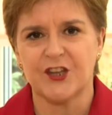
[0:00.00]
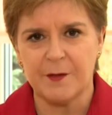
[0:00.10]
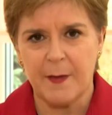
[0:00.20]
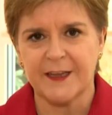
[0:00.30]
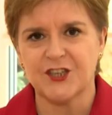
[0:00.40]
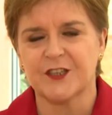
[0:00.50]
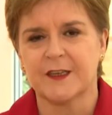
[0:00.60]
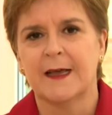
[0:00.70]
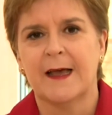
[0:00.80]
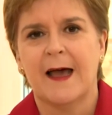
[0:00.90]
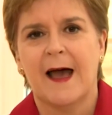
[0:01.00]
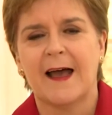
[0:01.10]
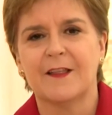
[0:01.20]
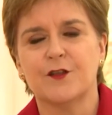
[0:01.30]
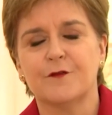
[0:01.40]
Can you imagine
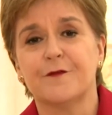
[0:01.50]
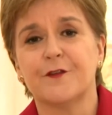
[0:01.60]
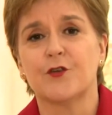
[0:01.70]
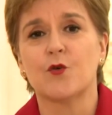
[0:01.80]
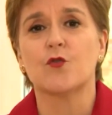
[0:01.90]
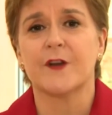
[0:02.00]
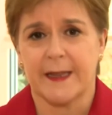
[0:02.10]
the furore,